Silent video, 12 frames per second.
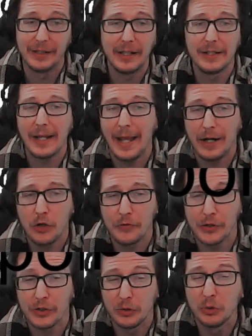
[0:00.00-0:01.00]
need to head
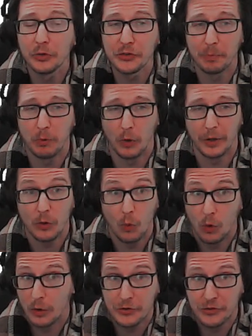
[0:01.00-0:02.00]
over to Google Support
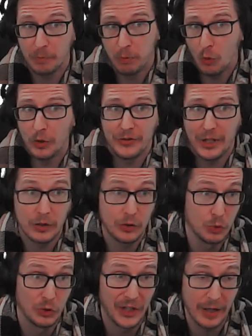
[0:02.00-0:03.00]
or
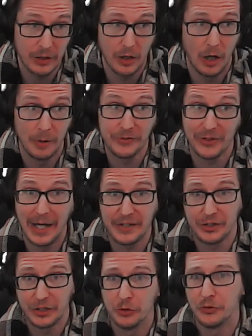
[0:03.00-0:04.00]

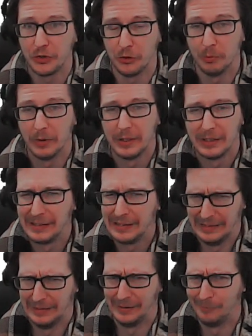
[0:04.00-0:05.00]
support.google.com/YouTube.
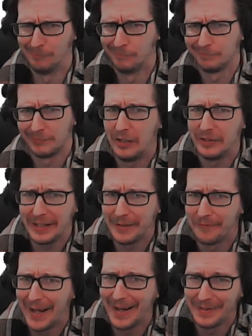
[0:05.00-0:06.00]
I'll
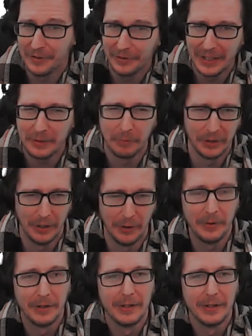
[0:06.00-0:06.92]
leave that in the link below.